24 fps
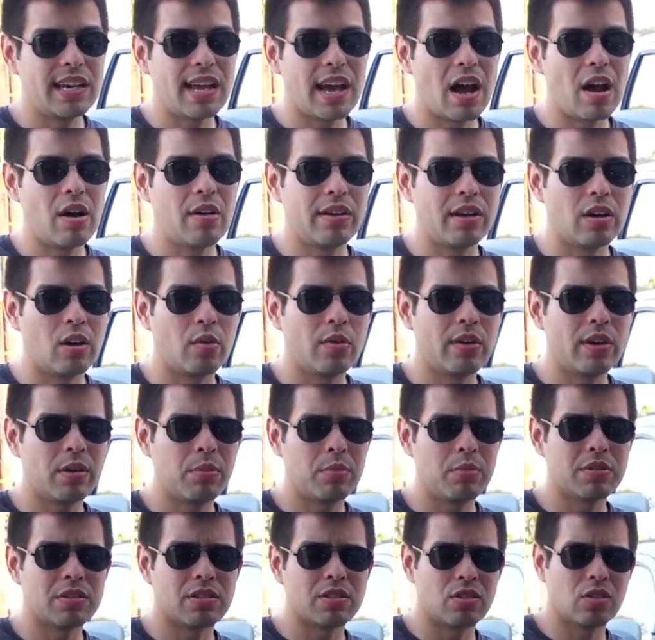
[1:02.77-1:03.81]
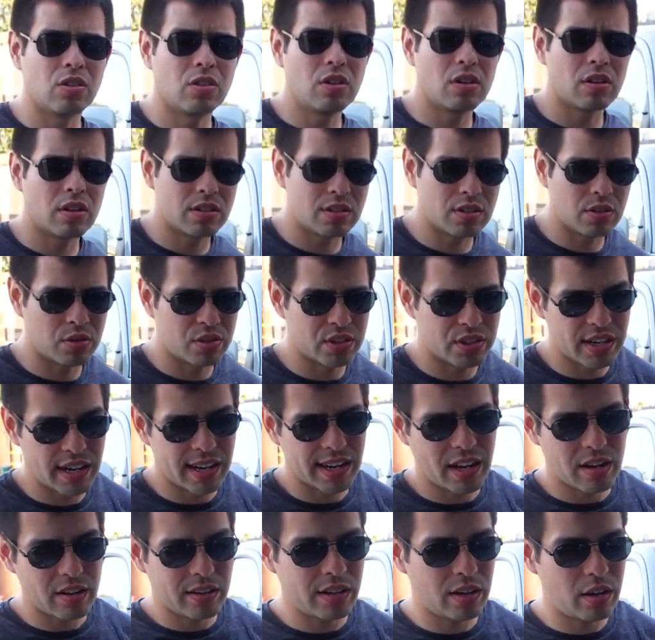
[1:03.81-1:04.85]
how the OEM ones look. So
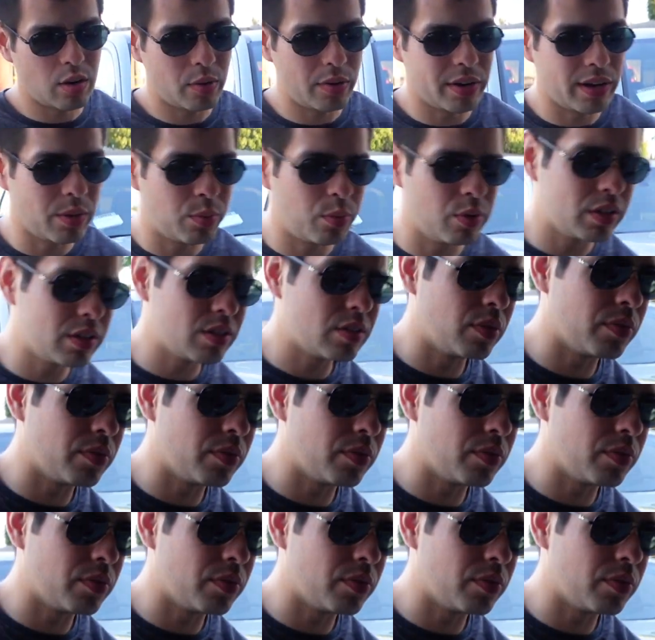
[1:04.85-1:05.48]
check out the OEM ones